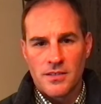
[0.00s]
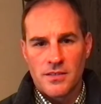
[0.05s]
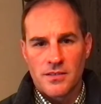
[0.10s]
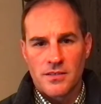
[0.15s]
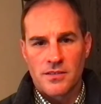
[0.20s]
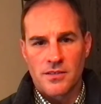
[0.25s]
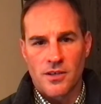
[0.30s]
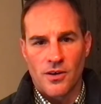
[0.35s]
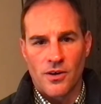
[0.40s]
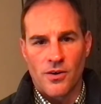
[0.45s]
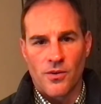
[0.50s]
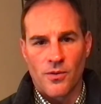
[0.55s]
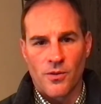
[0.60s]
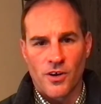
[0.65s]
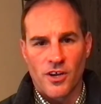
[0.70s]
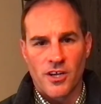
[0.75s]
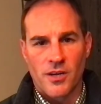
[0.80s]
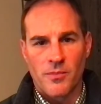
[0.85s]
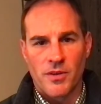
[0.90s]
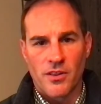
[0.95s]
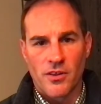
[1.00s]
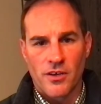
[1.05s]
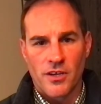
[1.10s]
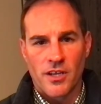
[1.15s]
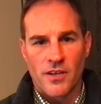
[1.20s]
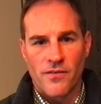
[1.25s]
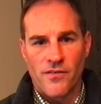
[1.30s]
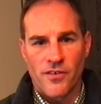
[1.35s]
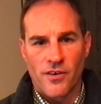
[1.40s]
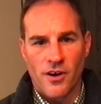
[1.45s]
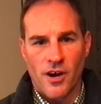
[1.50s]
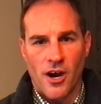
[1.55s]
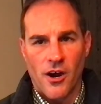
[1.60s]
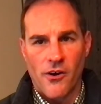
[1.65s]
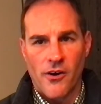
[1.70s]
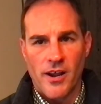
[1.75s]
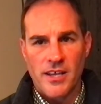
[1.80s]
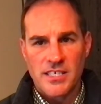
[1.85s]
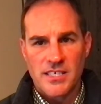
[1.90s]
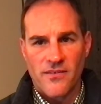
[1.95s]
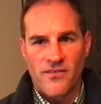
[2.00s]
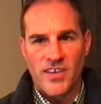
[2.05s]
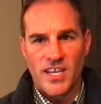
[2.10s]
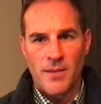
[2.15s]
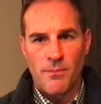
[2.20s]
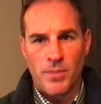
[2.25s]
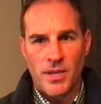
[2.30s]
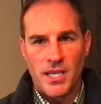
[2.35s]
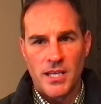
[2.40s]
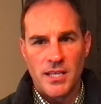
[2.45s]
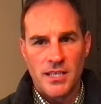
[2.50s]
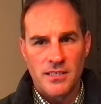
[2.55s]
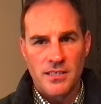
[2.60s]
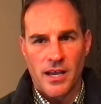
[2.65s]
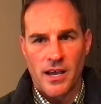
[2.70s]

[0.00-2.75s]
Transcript: So we're going to be looking for RSVPs